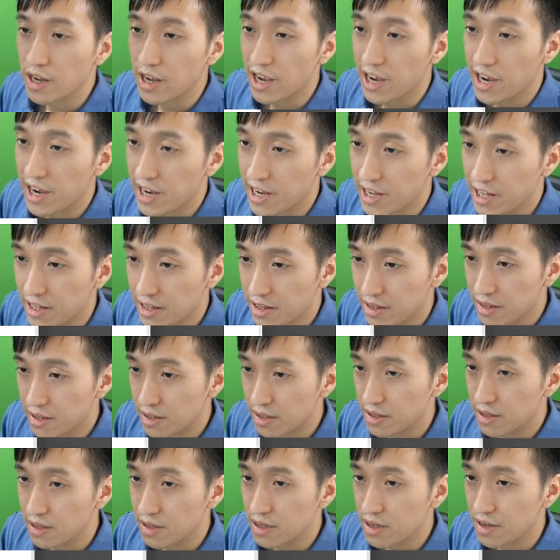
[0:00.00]

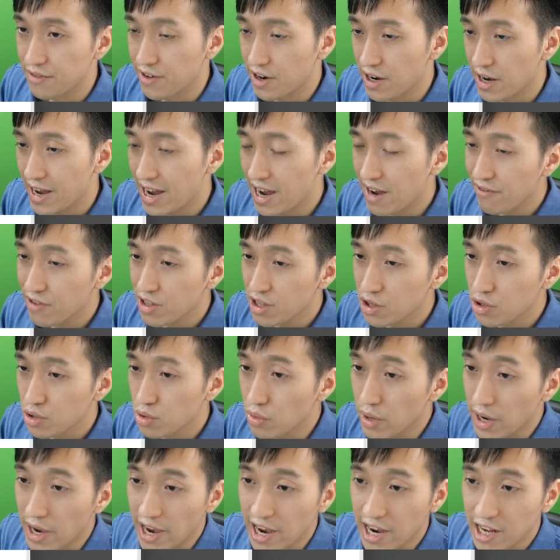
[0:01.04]
And if I haven't
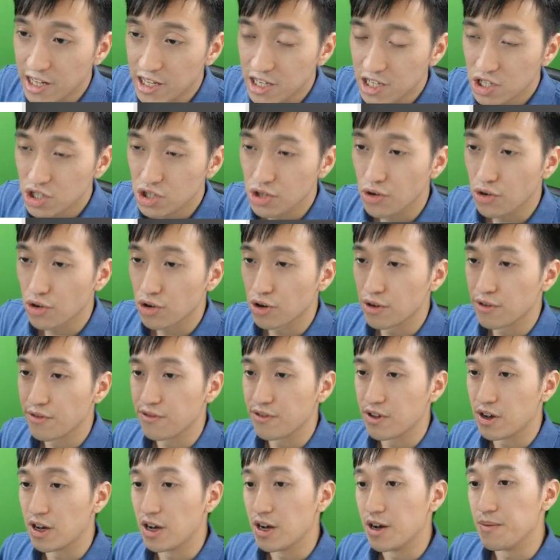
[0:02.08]
do any sort
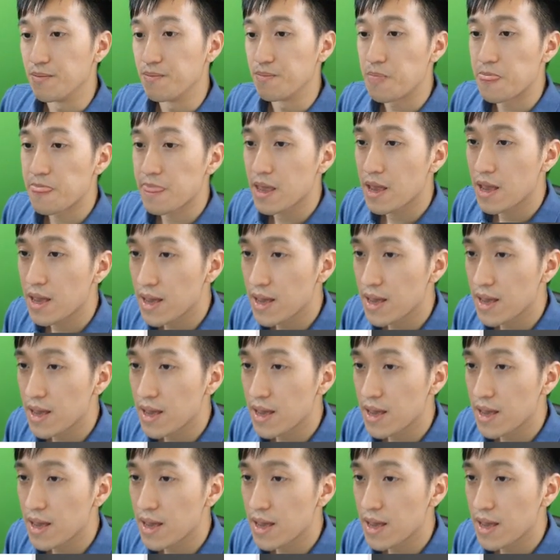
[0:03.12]
of